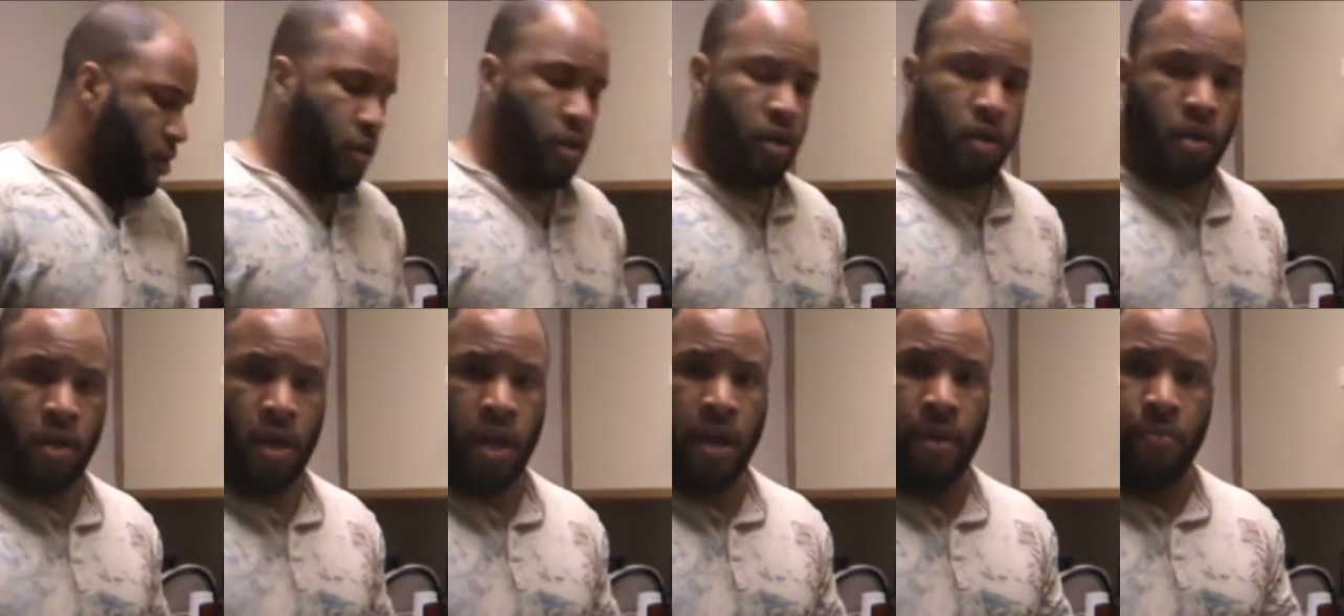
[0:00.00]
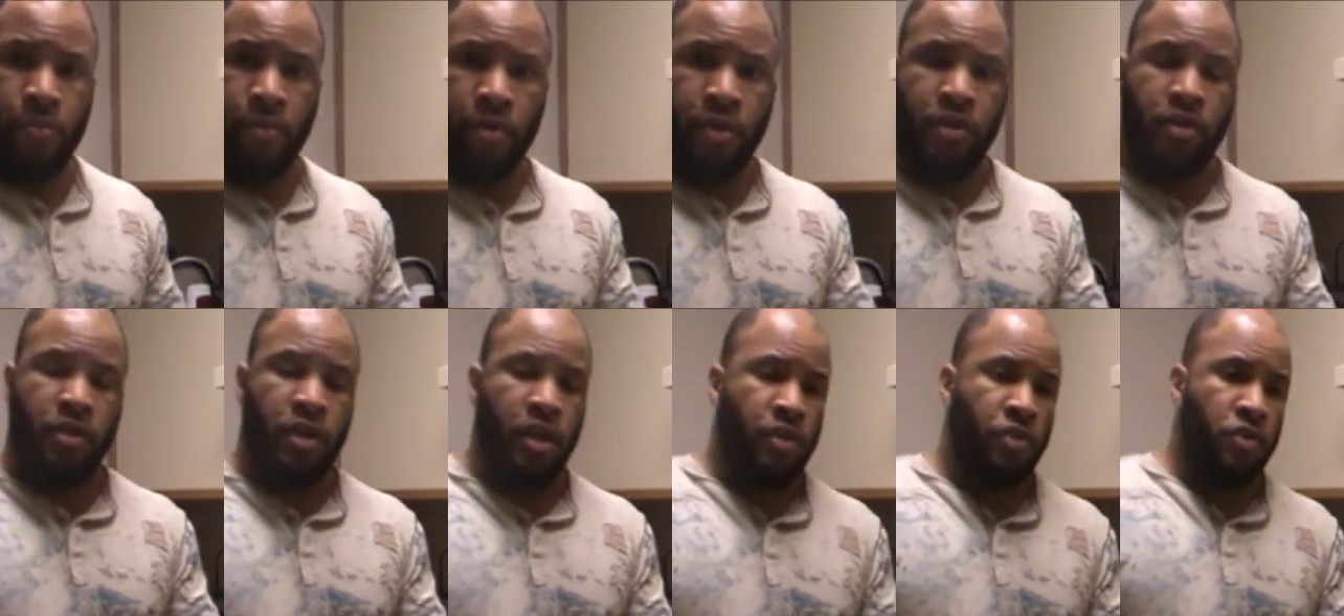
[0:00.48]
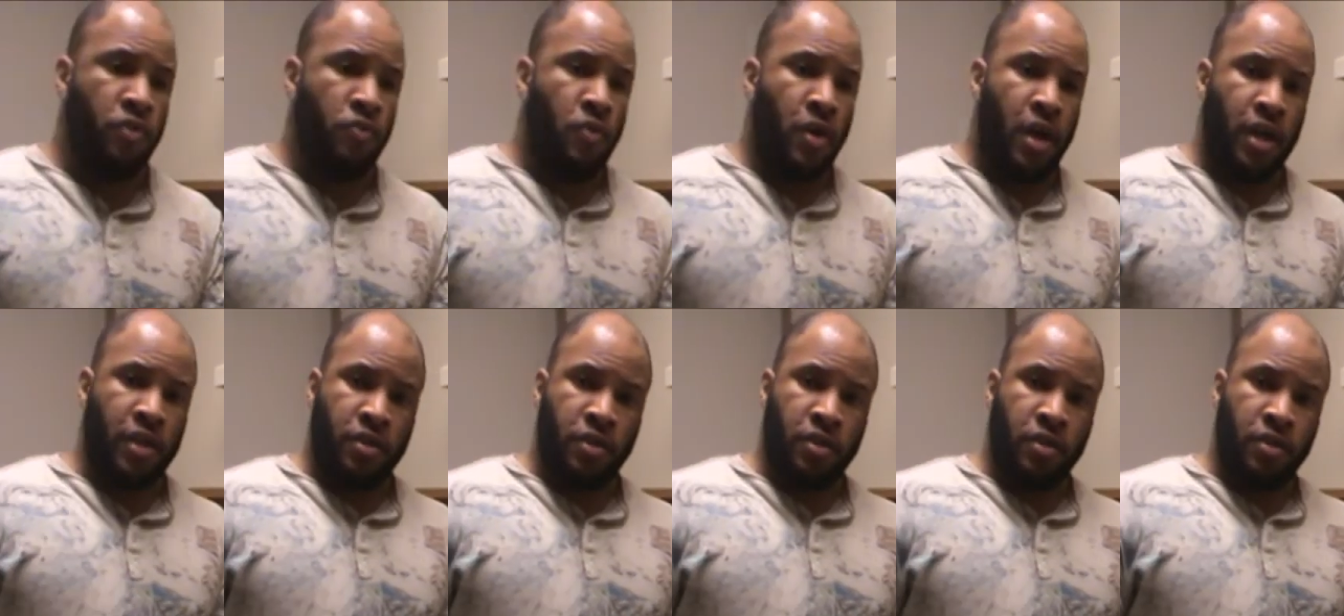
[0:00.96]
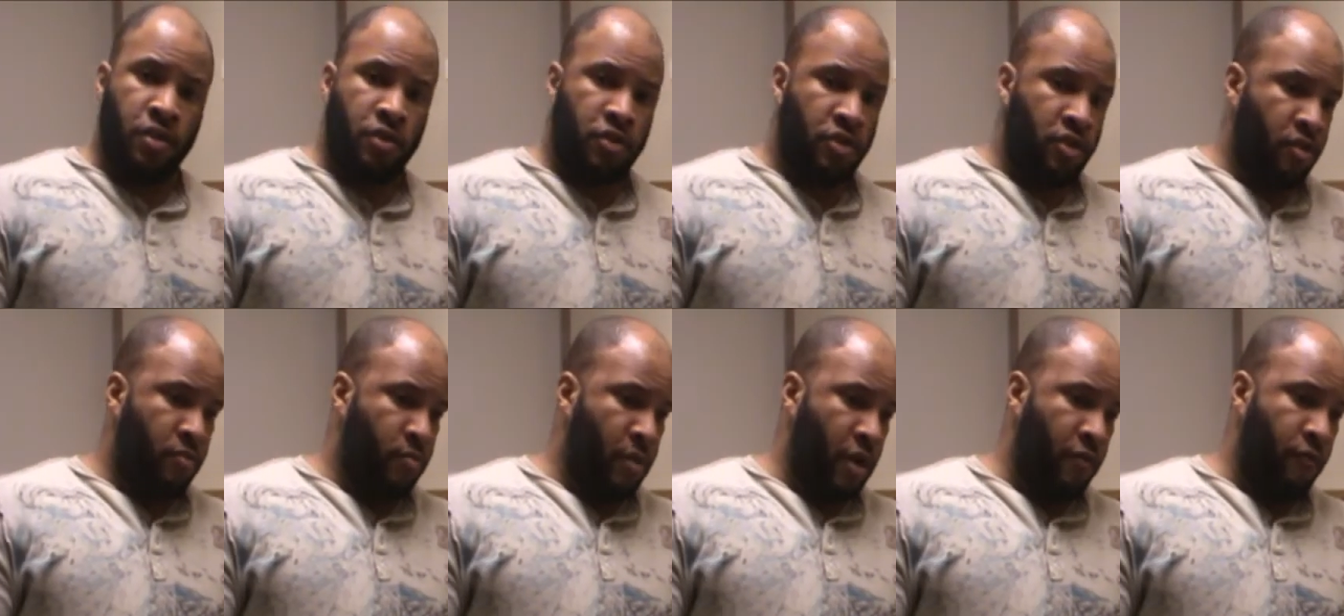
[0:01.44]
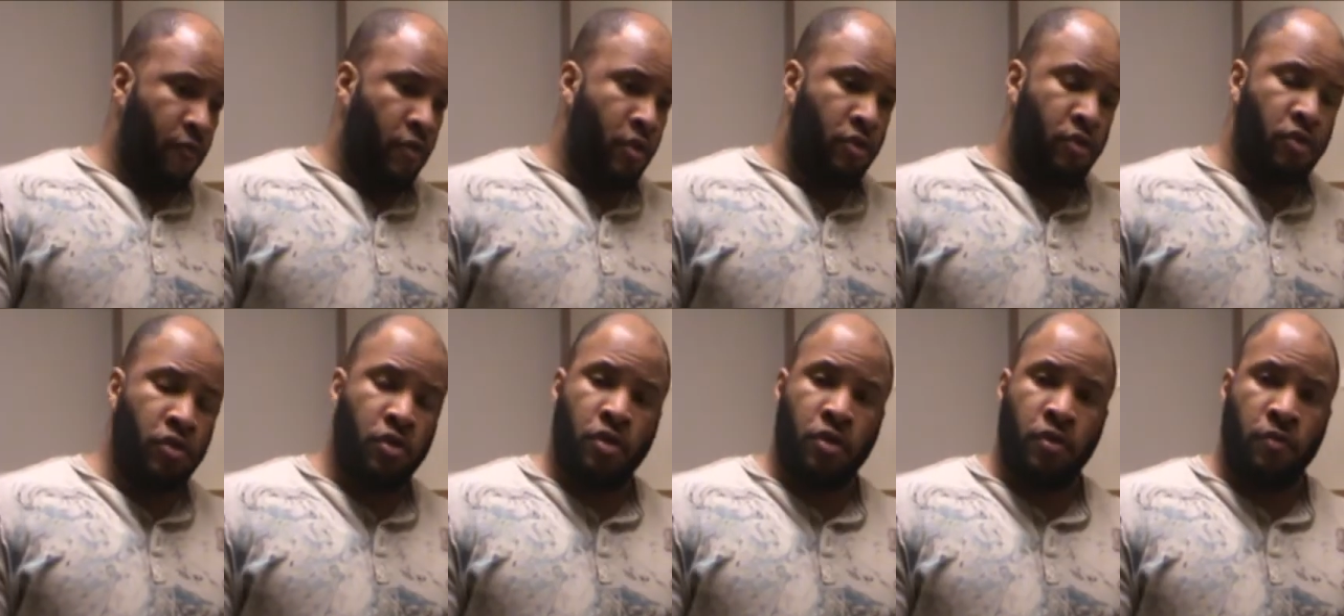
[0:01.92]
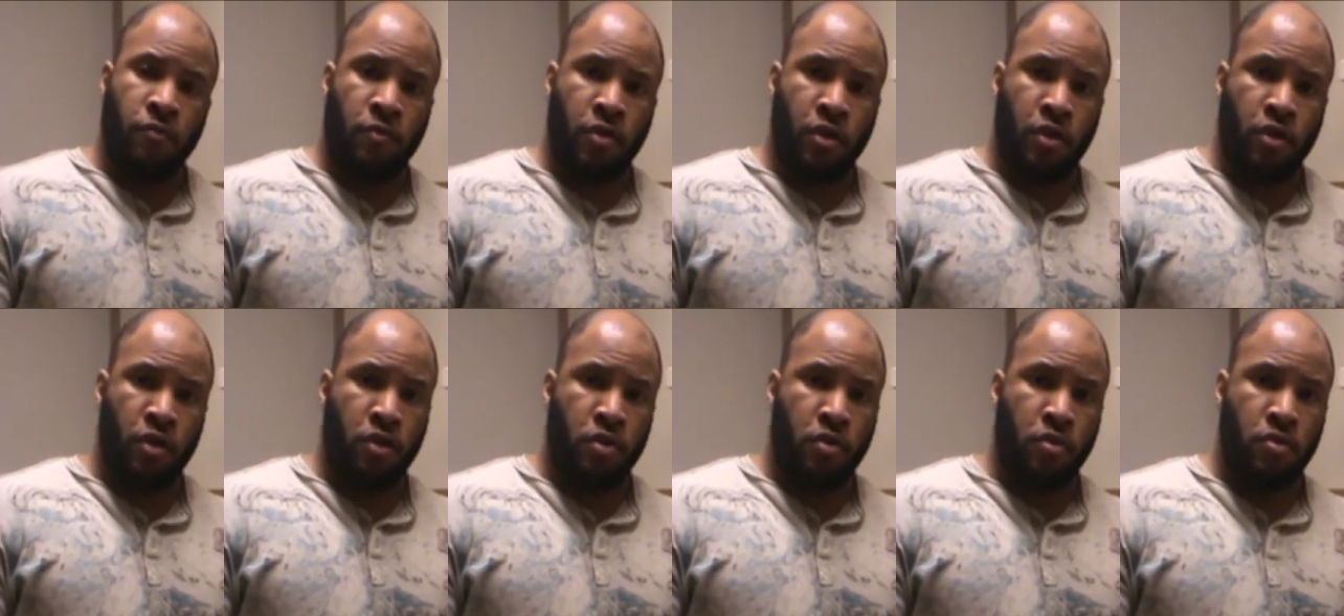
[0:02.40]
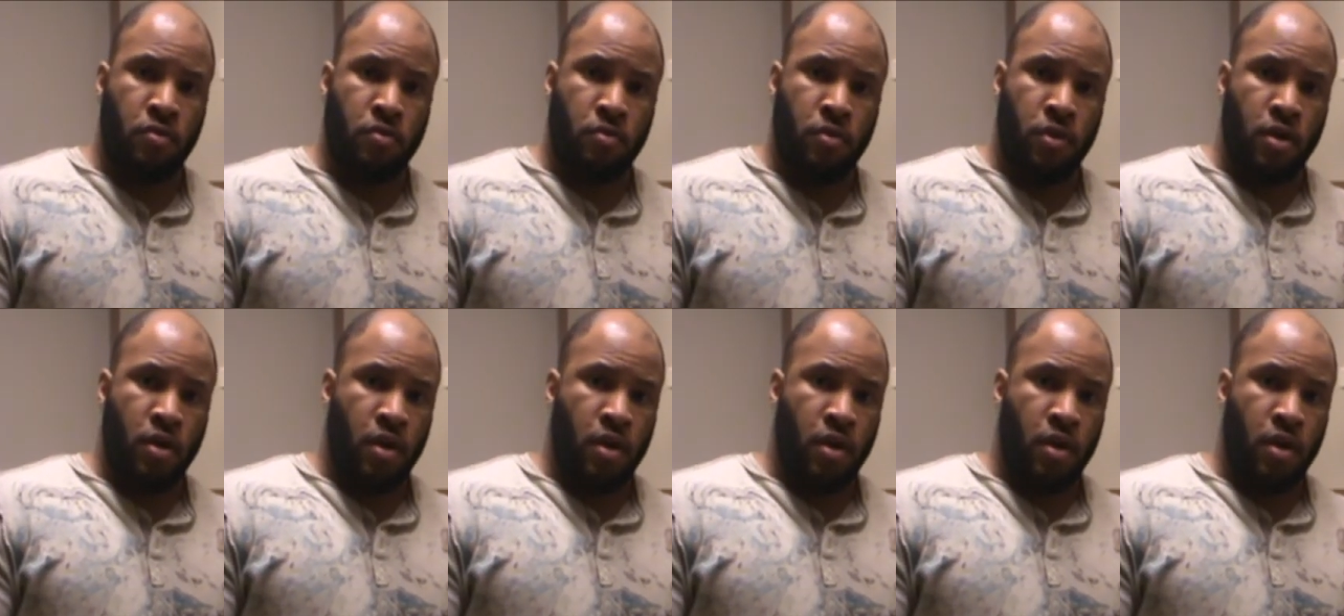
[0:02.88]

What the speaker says: I appreciate you watching. This is my first cooking video.